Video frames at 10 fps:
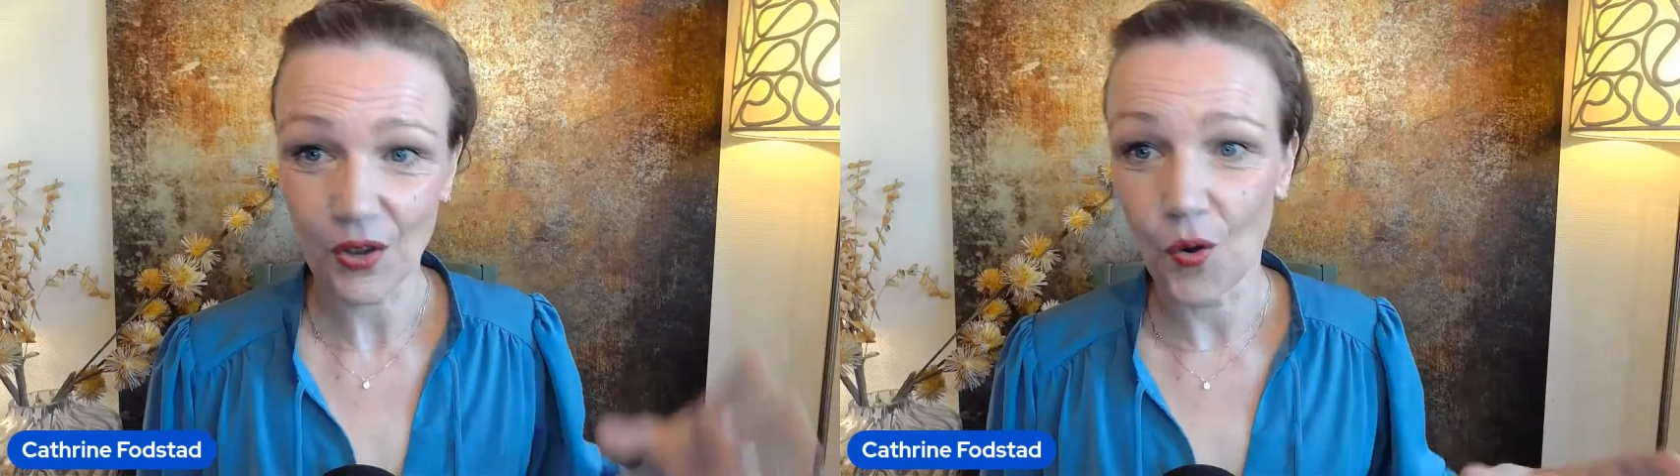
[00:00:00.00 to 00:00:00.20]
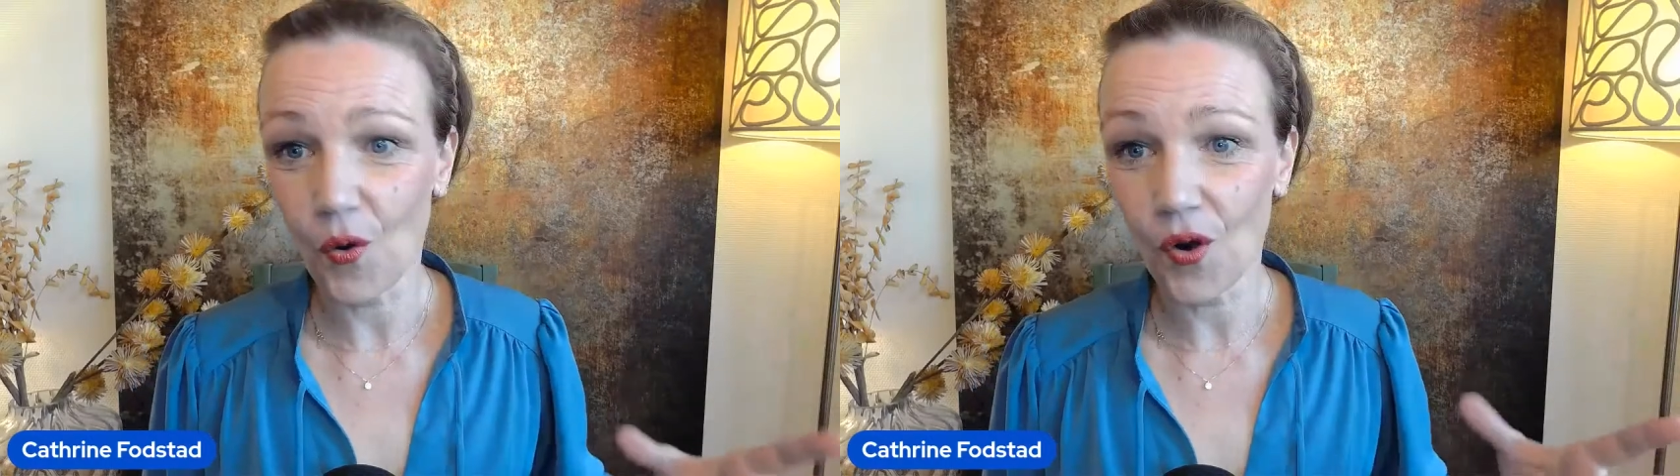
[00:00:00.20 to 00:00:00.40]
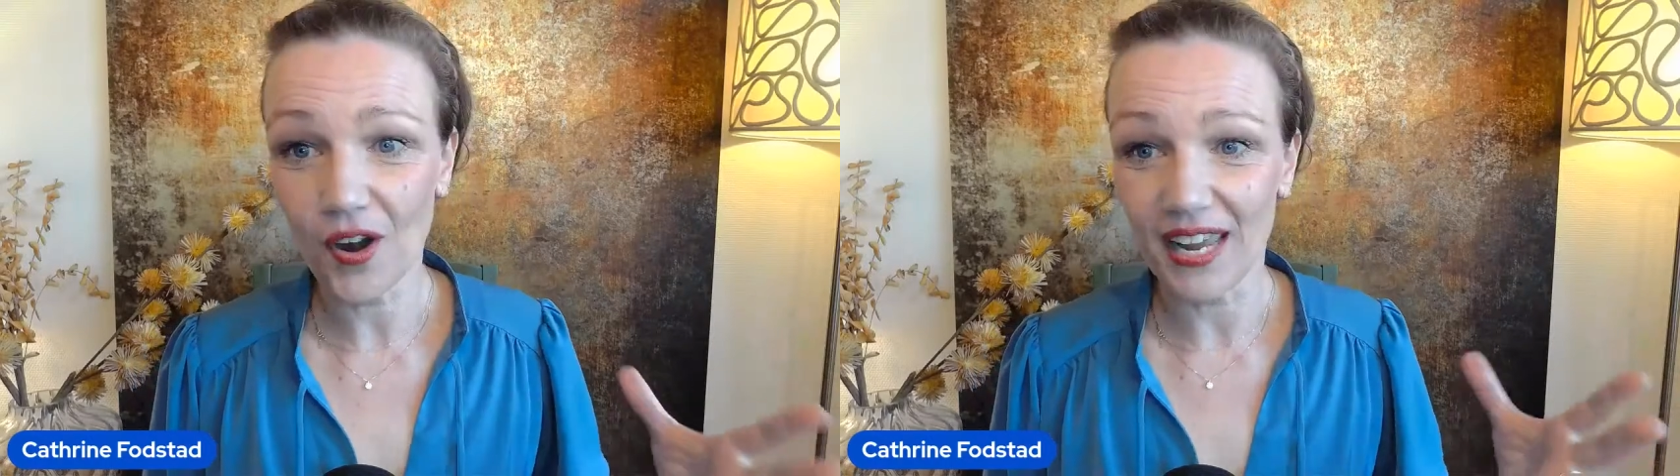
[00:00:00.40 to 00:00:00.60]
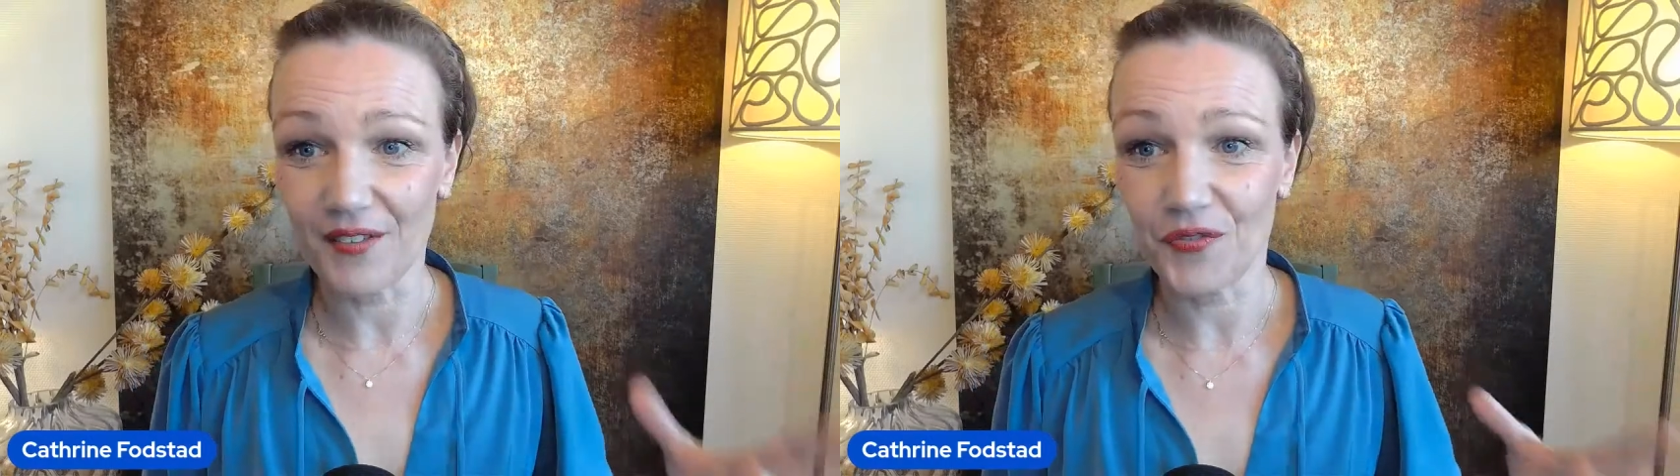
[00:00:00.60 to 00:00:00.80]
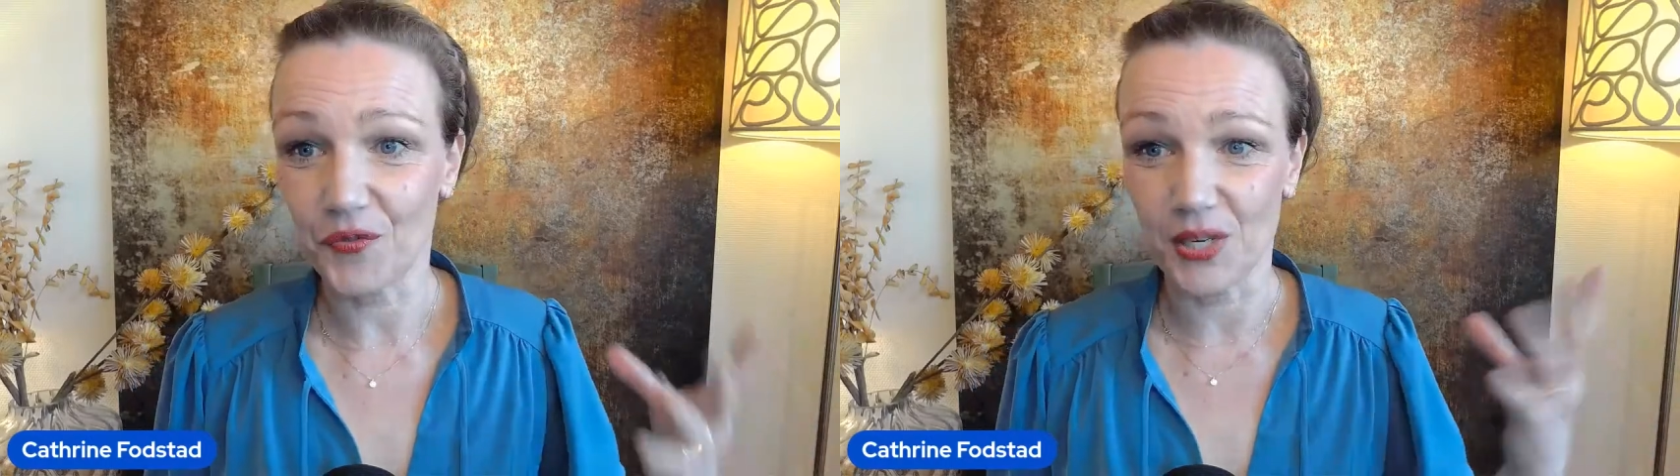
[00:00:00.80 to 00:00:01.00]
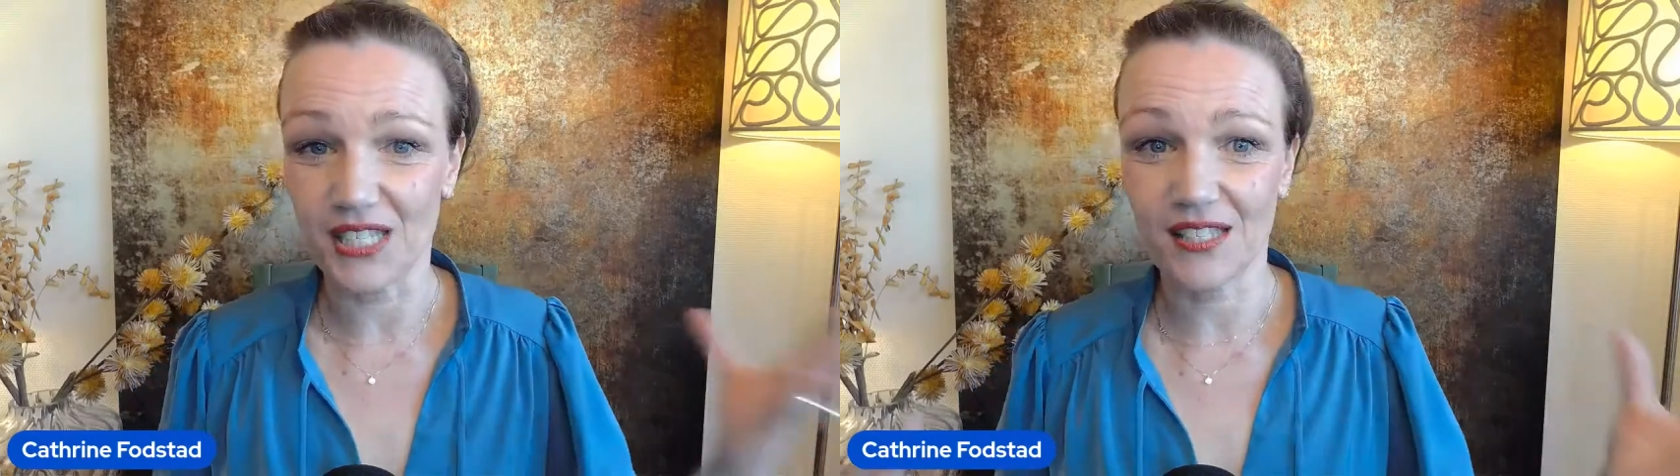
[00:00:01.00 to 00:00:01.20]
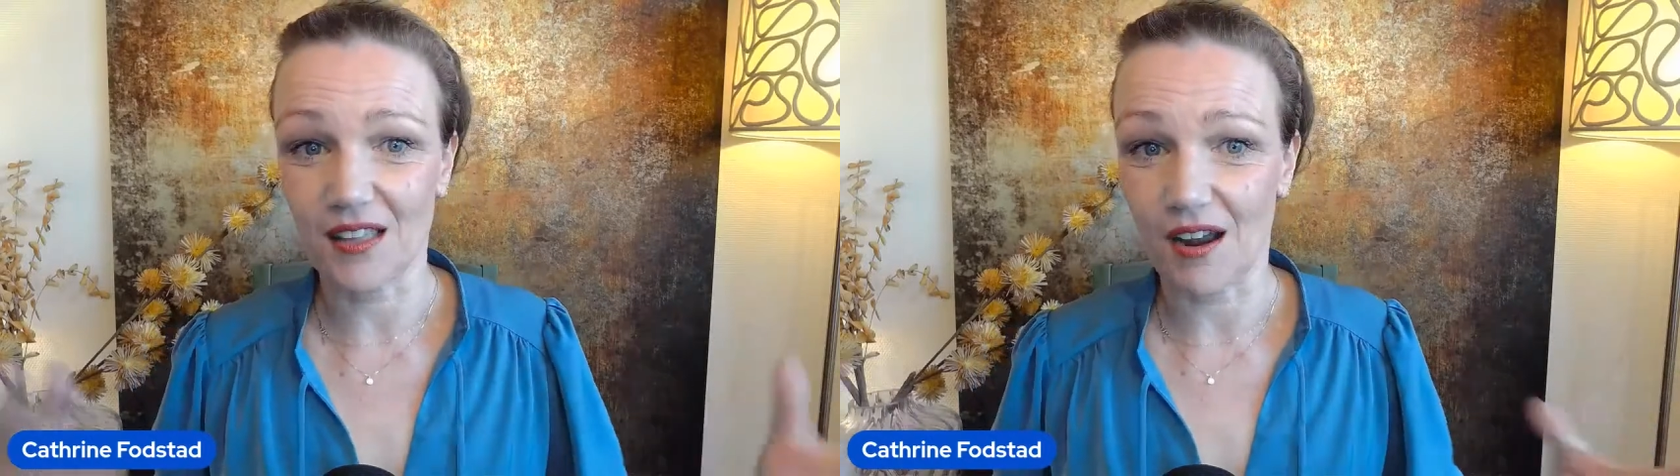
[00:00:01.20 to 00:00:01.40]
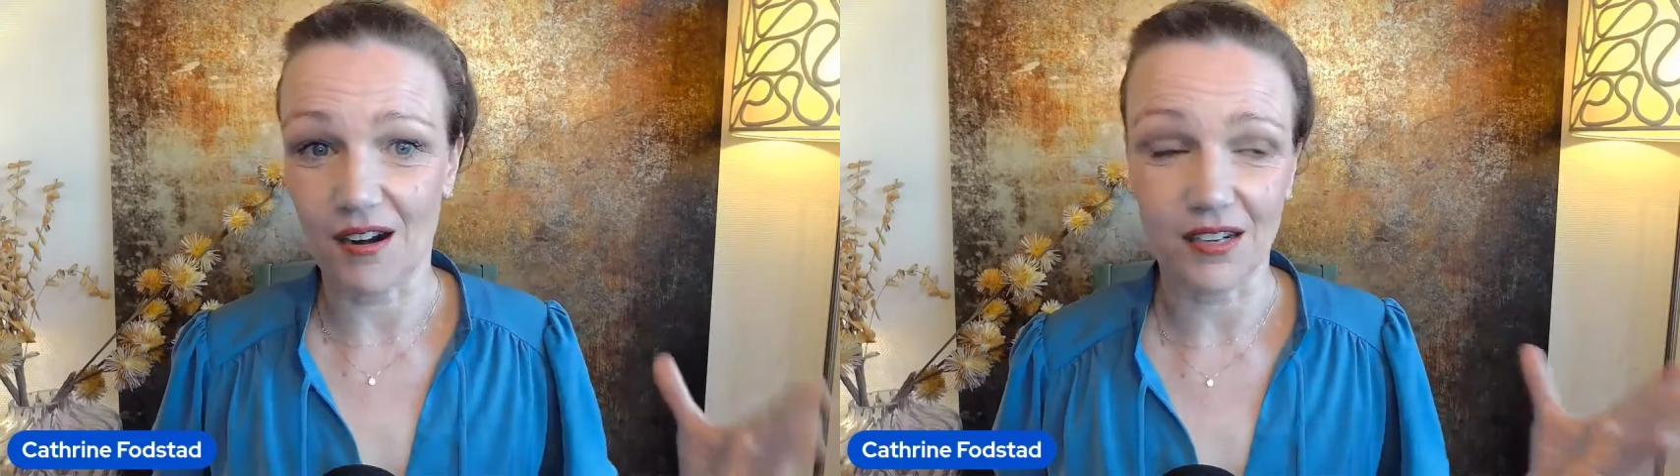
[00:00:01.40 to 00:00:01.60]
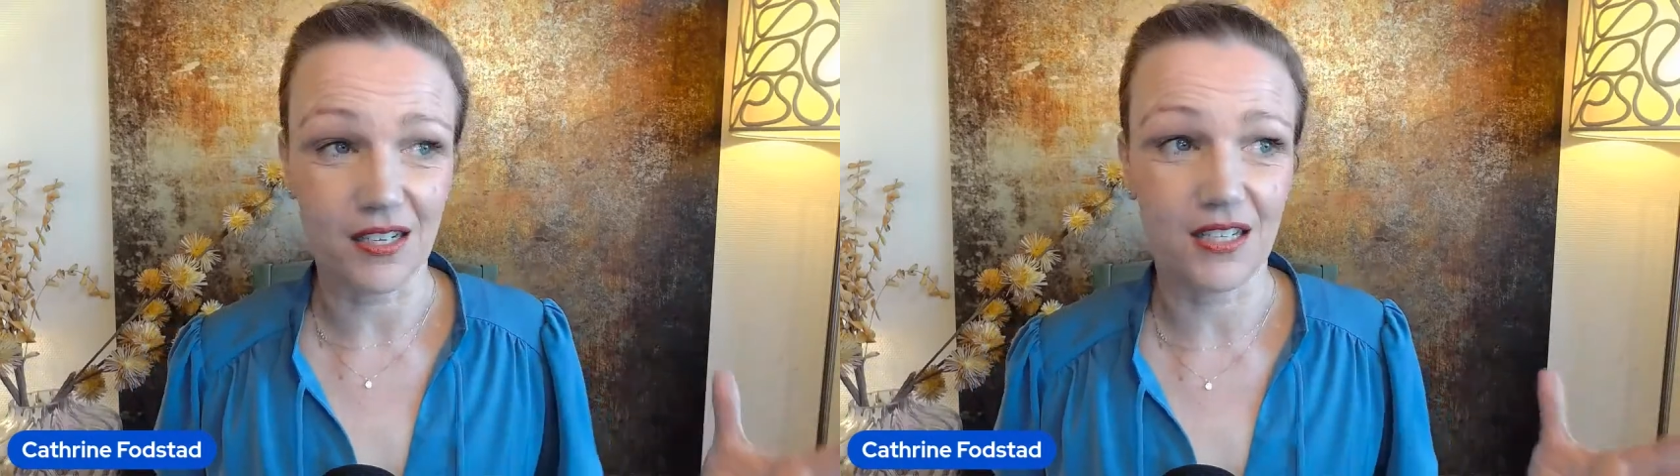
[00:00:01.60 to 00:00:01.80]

Or if we start,